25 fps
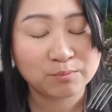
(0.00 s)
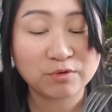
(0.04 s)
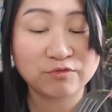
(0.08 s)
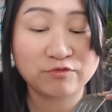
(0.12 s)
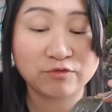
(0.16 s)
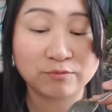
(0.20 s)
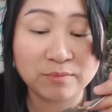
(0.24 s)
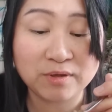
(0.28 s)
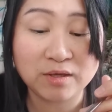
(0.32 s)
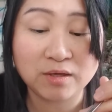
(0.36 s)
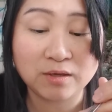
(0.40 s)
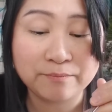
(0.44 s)

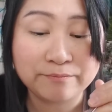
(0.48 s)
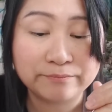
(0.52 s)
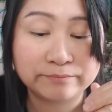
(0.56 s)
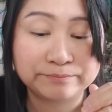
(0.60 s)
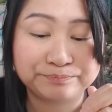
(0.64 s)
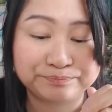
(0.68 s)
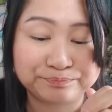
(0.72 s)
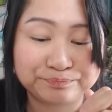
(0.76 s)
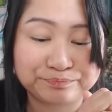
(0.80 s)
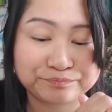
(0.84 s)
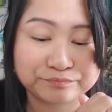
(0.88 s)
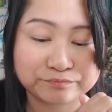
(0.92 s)
But for me,
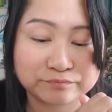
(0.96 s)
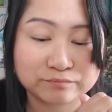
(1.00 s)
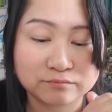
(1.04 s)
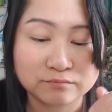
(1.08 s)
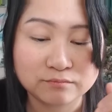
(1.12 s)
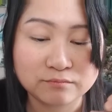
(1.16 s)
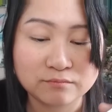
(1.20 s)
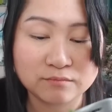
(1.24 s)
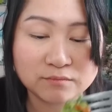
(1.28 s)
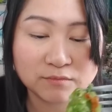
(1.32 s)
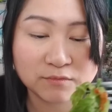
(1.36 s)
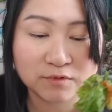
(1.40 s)

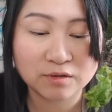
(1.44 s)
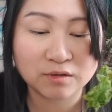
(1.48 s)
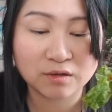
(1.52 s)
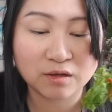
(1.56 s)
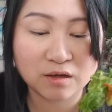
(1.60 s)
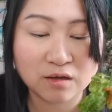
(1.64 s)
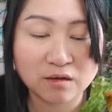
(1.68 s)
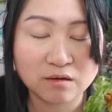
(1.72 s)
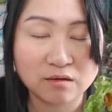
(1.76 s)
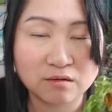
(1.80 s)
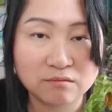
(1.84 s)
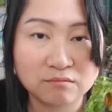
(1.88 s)

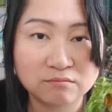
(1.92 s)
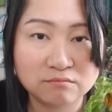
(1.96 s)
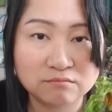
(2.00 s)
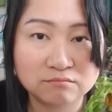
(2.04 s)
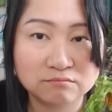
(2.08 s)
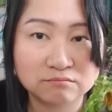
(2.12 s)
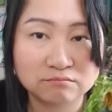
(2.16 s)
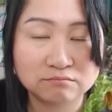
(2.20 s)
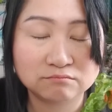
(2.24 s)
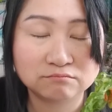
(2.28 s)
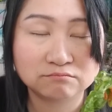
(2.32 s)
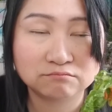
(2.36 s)

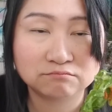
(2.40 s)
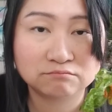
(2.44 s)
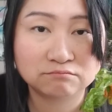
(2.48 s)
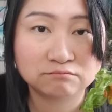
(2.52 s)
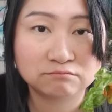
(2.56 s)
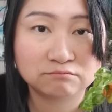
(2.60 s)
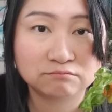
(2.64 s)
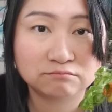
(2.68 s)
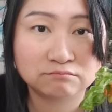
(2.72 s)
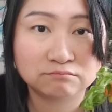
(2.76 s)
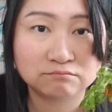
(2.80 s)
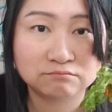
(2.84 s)
um,
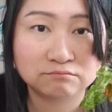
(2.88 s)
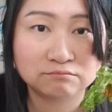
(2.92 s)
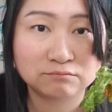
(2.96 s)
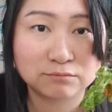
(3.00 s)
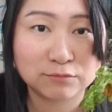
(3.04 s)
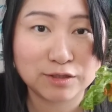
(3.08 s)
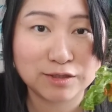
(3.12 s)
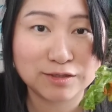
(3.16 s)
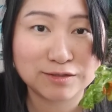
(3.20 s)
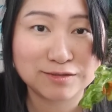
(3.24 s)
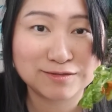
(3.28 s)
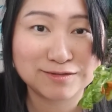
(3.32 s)

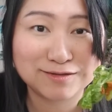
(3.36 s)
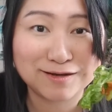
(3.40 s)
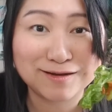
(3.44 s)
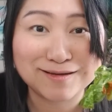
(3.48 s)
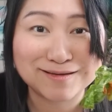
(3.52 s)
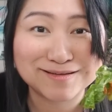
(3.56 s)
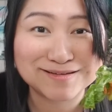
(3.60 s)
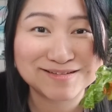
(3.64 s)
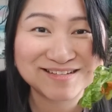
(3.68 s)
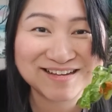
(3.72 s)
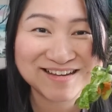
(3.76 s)
it does.